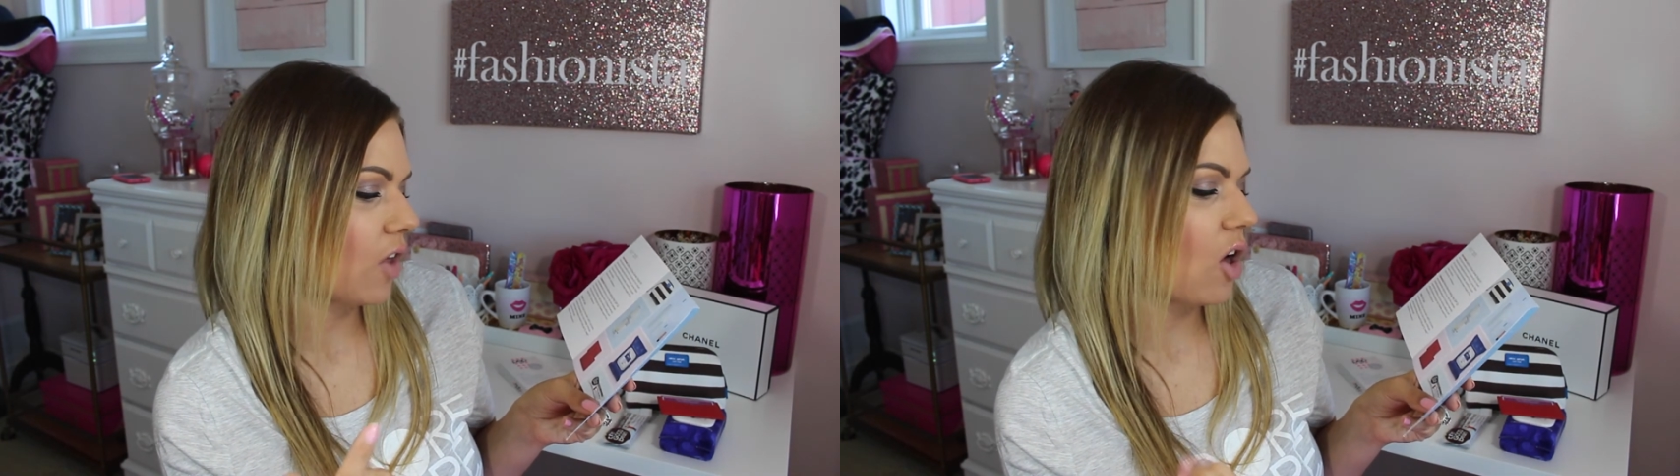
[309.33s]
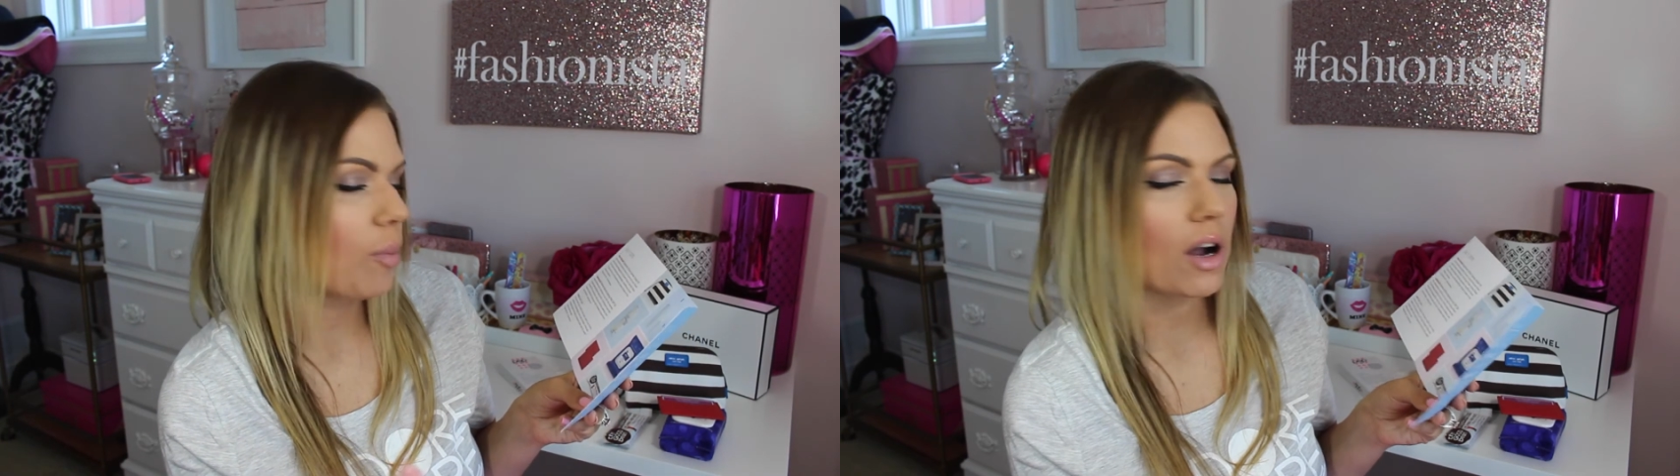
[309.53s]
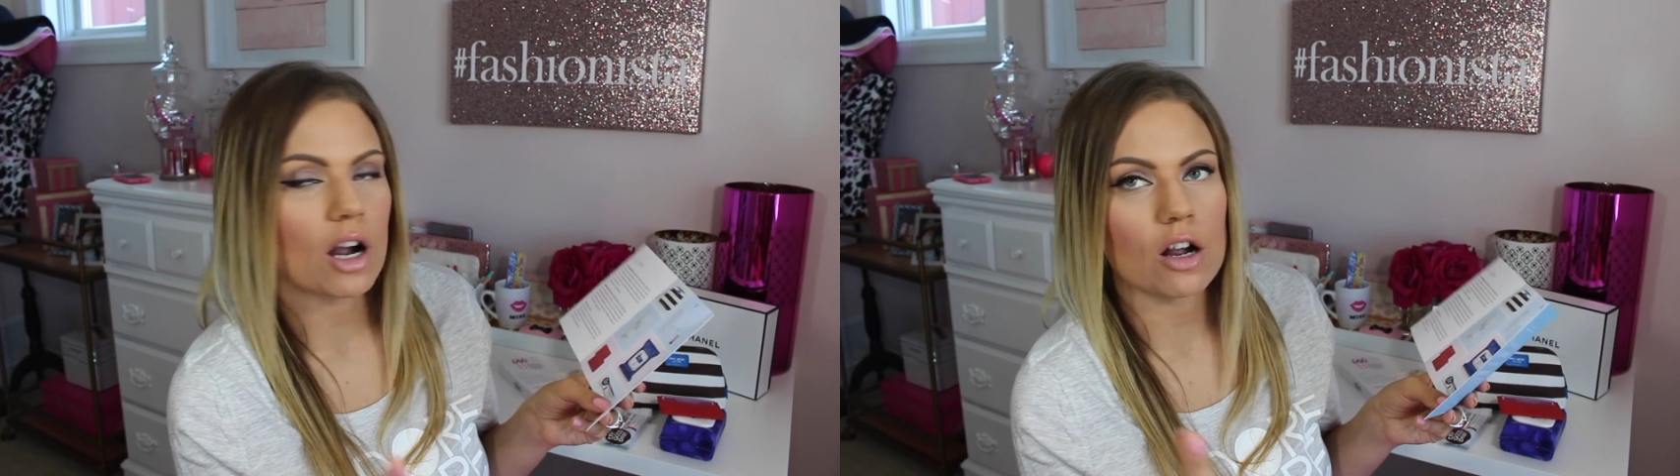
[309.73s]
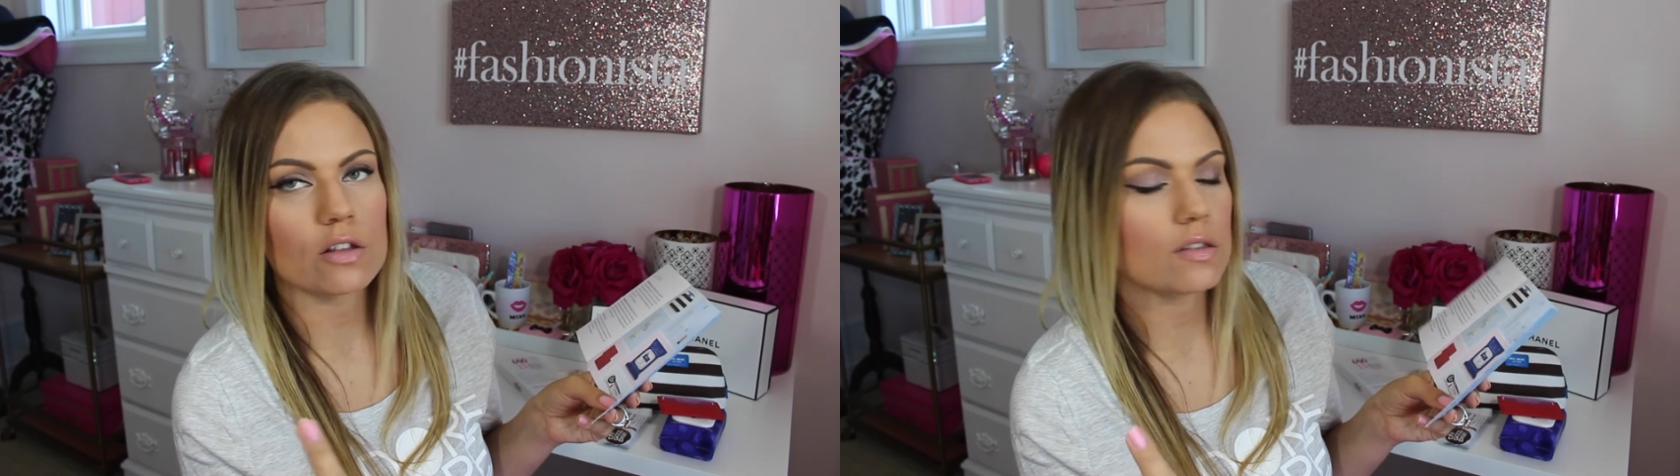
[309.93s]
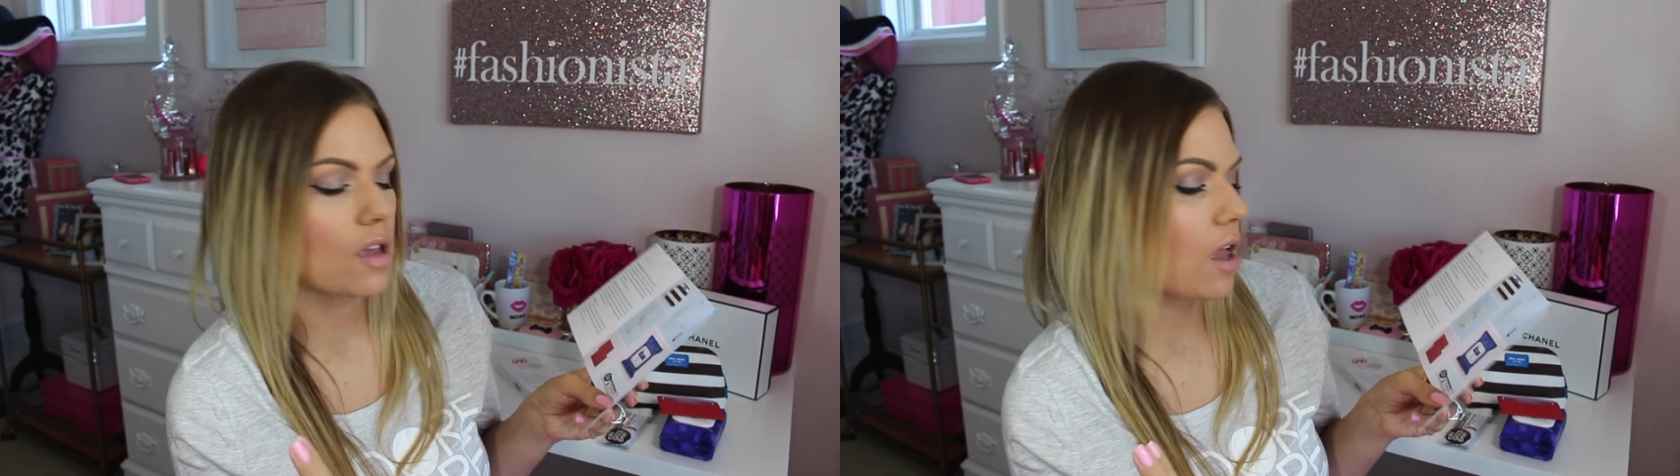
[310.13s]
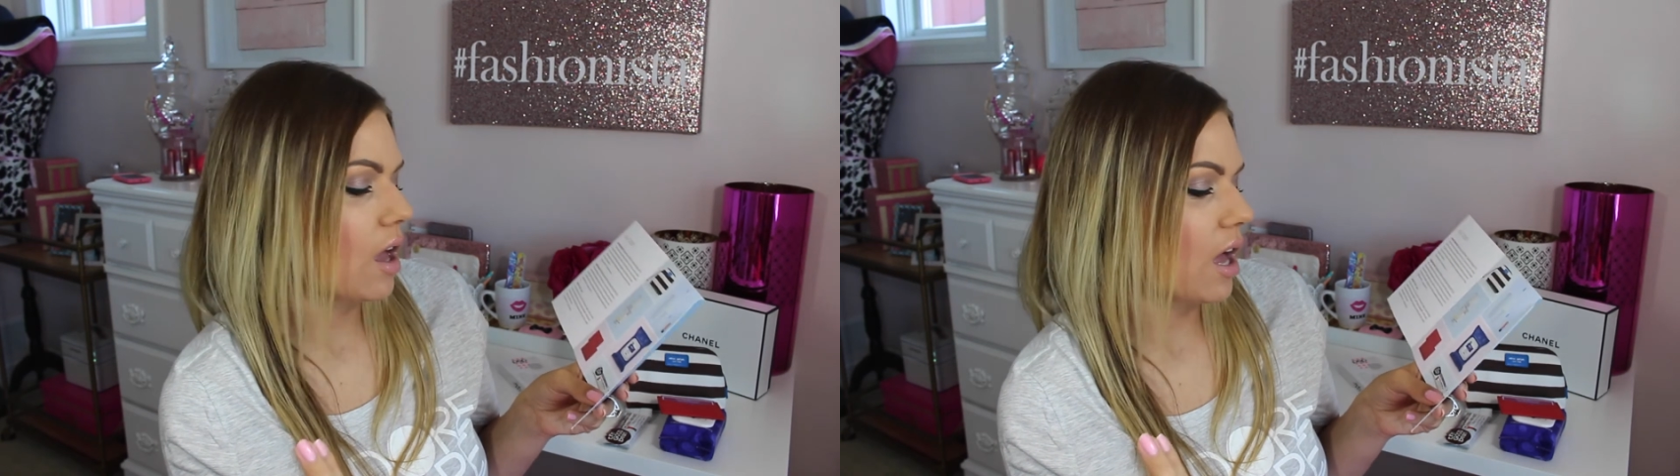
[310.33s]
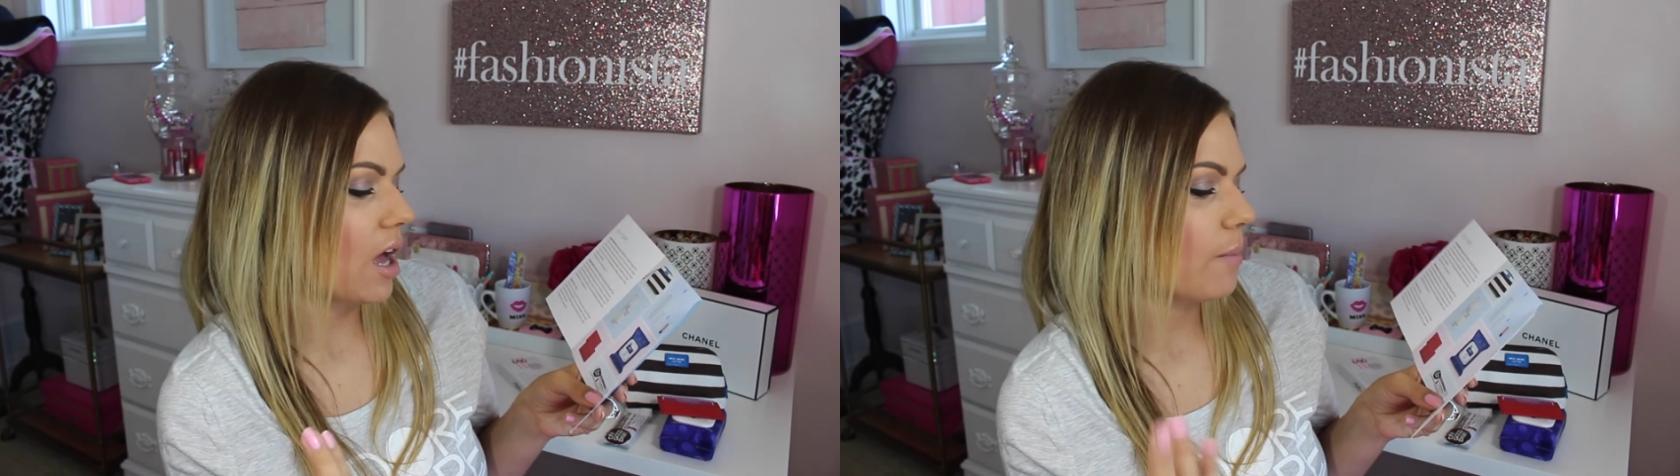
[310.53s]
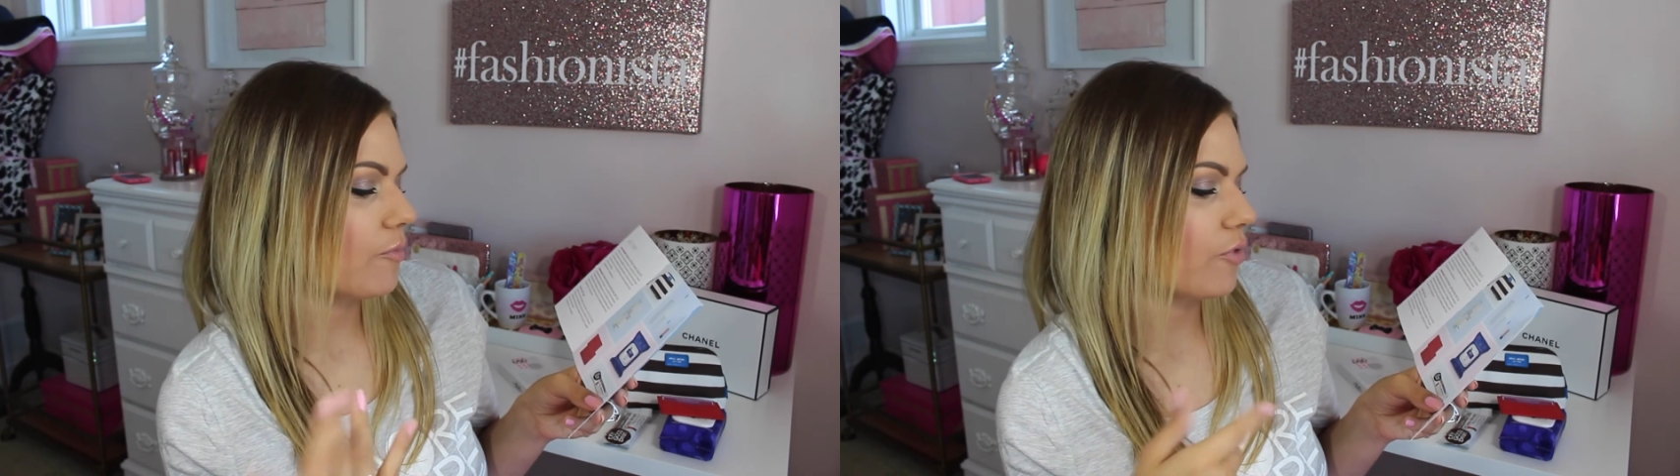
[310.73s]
The Hallmark cards um,